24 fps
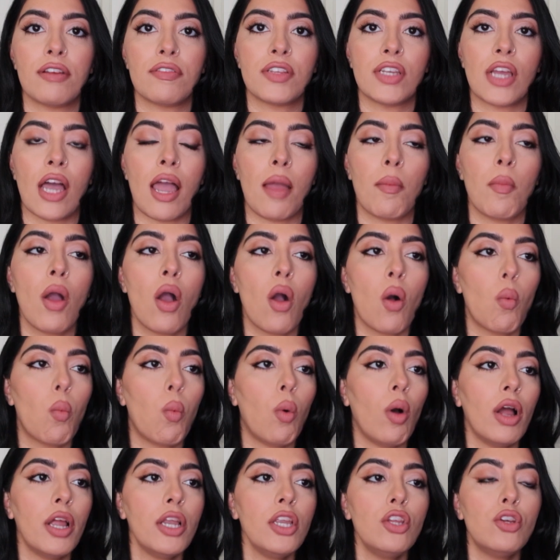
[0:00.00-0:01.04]
time.
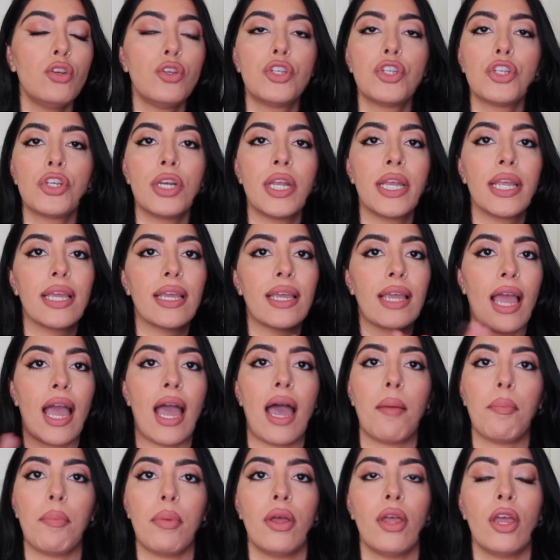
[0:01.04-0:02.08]
One, you shouldn't
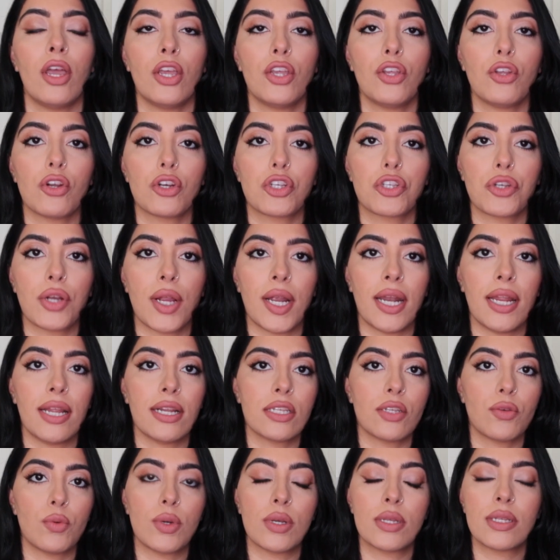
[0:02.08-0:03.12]
cap your trading
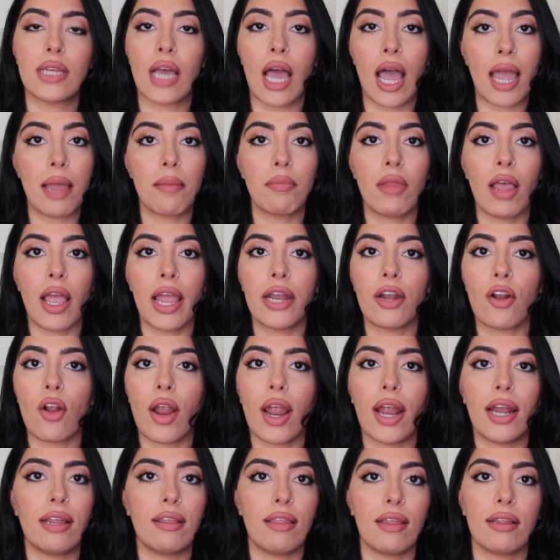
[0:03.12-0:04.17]
to a timeline or
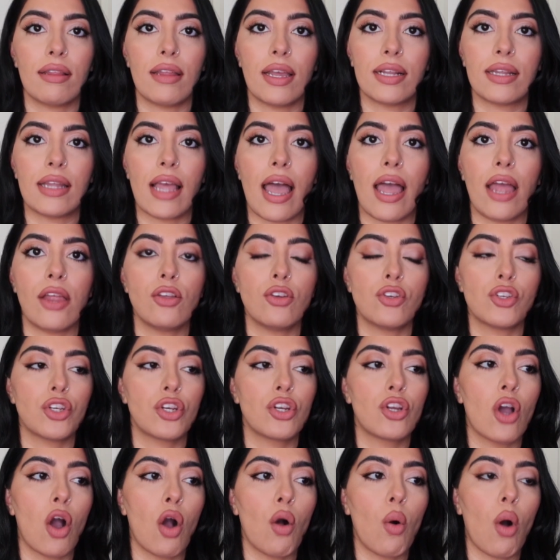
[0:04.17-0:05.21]
anything like that. You
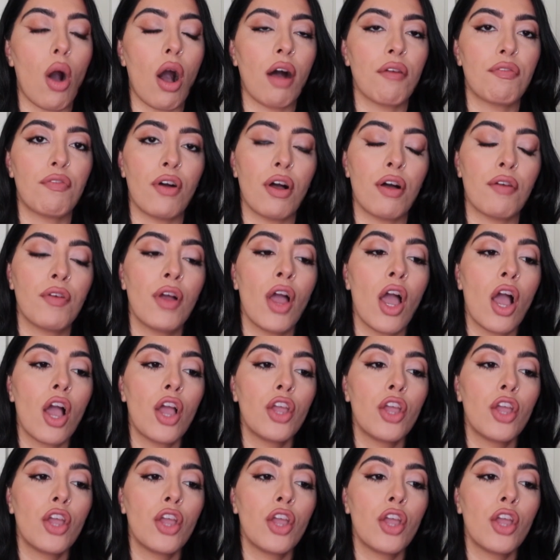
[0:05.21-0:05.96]
should go off of,